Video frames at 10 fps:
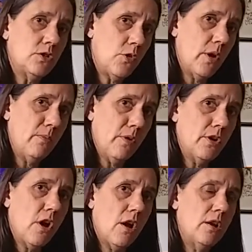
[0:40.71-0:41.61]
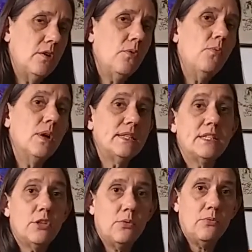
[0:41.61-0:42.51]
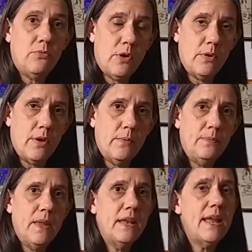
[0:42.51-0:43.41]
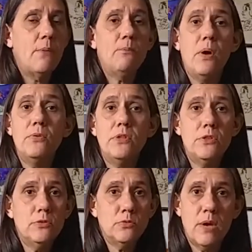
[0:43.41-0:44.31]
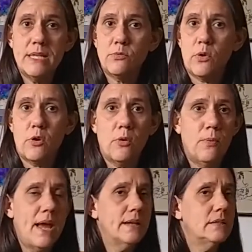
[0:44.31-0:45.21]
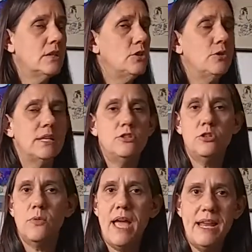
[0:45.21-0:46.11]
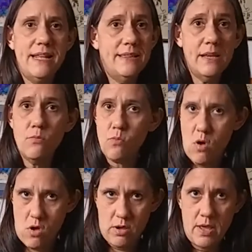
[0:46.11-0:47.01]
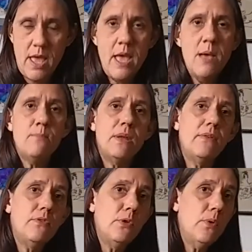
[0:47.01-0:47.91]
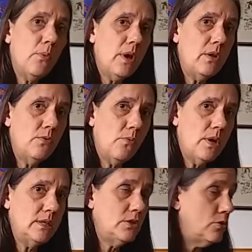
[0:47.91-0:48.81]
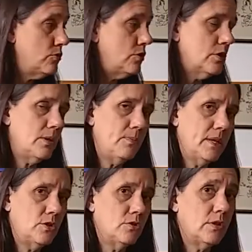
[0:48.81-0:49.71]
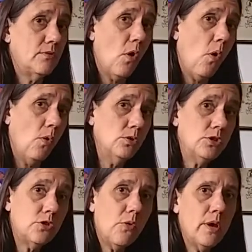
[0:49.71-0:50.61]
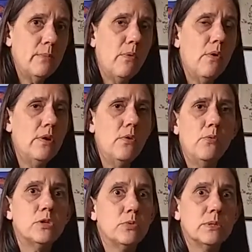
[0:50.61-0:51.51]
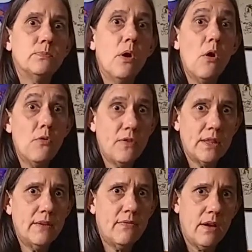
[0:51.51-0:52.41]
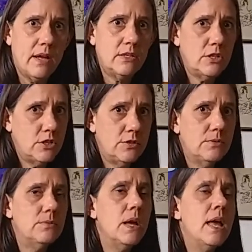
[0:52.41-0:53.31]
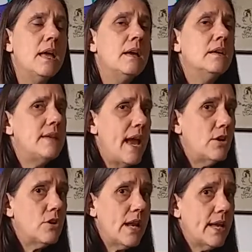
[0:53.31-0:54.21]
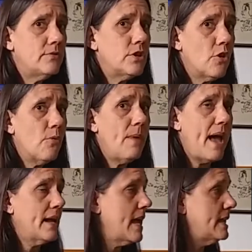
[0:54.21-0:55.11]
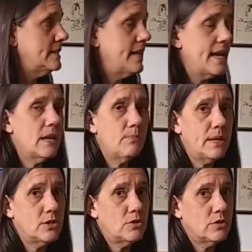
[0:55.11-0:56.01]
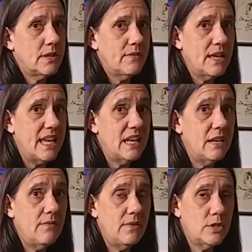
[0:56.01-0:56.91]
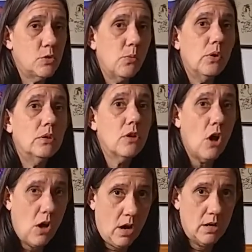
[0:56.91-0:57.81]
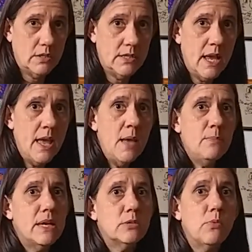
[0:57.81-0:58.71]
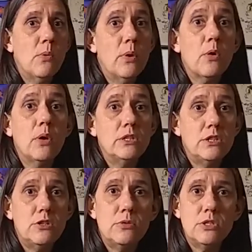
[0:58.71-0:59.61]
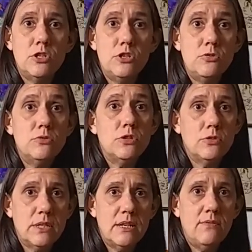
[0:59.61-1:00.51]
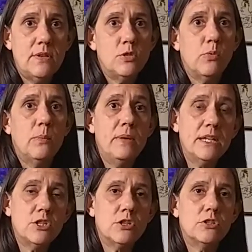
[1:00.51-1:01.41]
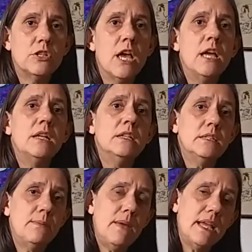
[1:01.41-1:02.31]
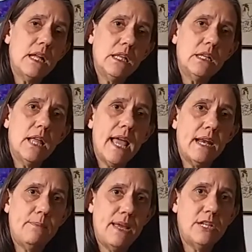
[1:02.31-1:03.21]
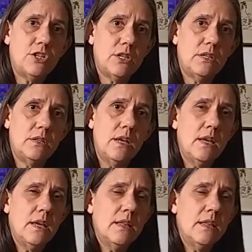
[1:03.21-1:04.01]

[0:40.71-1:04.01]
storyboard card was its own photo. Now, both of those ways were correct. You didn't do anything wrong. But if you were one of the ones who took the pictures of the whole storyboard, which was perfectly fine to do, now you're going to have to go back and take pictures of the individual cards. Because what we're going to do is use those individual pictures to make a little animation